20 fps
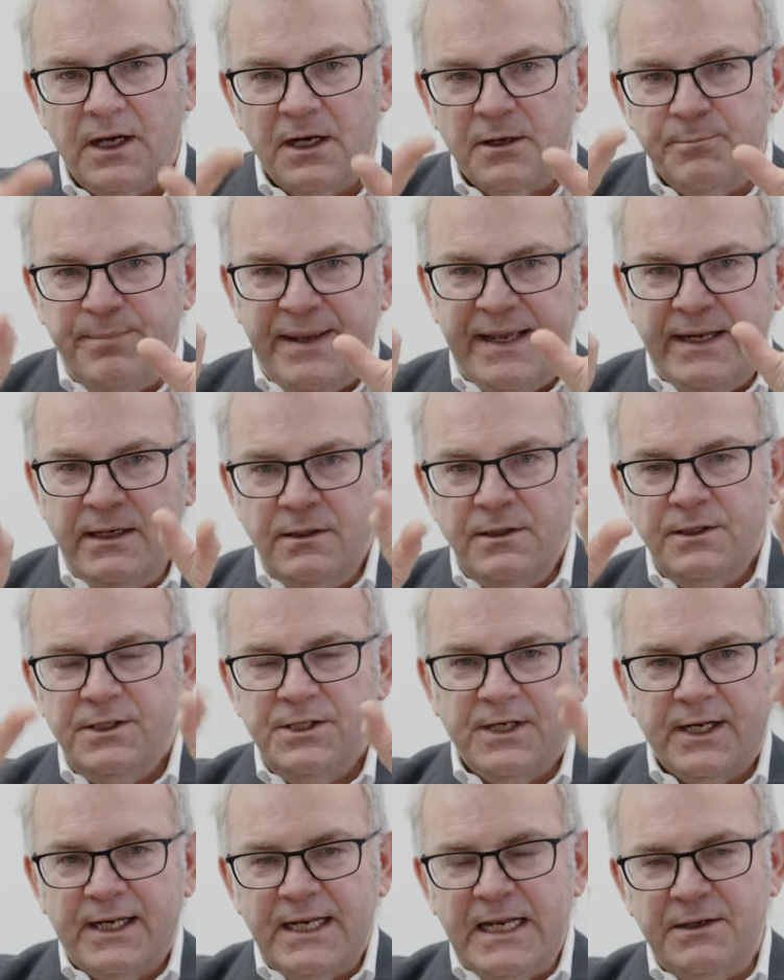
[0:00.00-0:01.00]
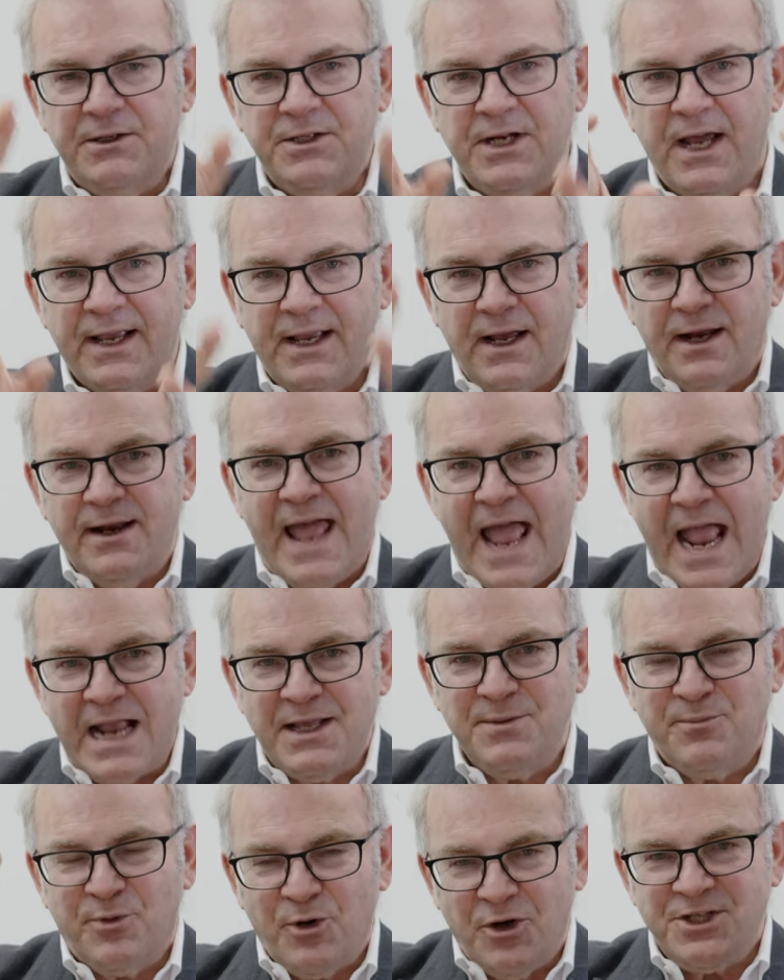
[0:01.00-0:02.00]
kind of pins to keep, to kind of
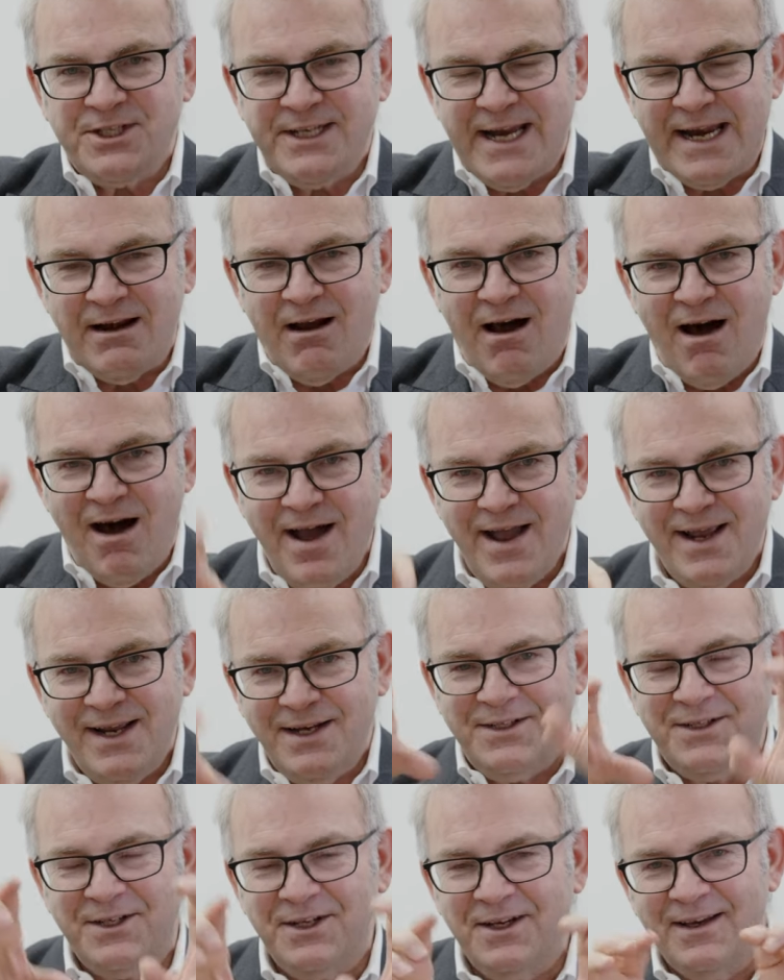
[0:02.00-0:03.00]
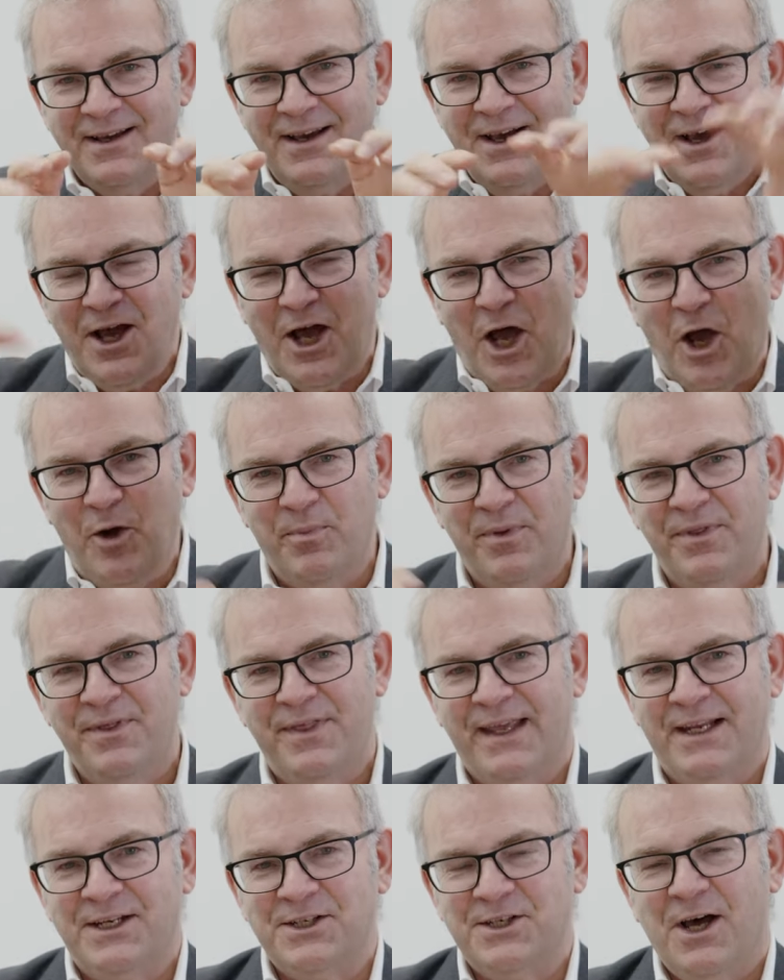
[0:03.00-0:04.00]
hang the prostate high, to
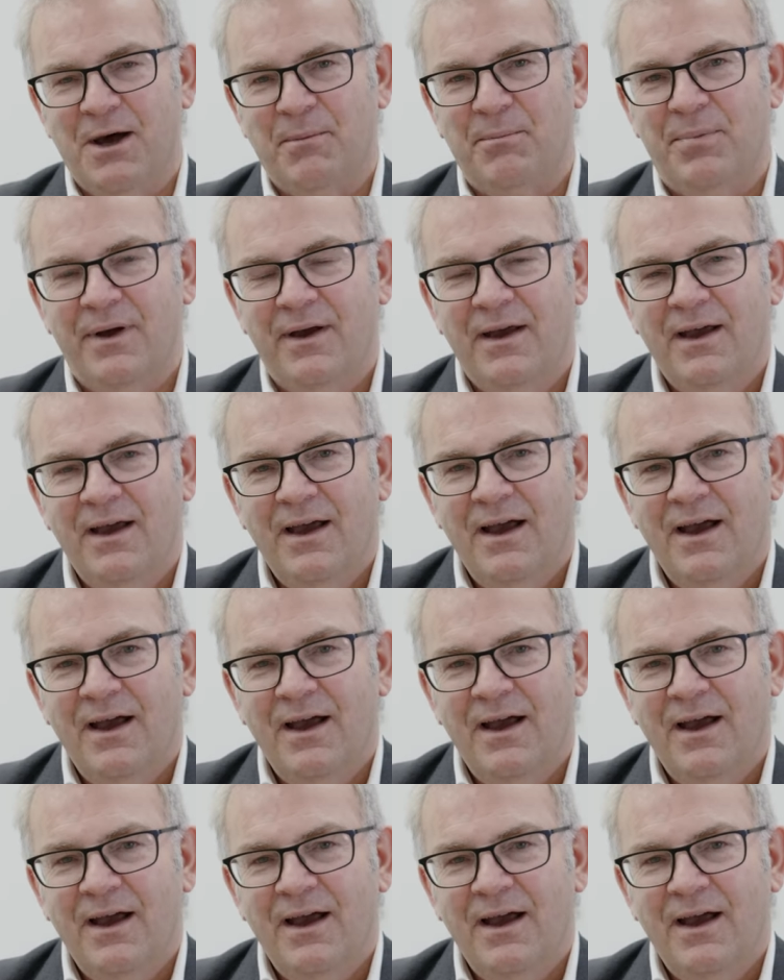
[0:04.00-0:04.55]
open things up.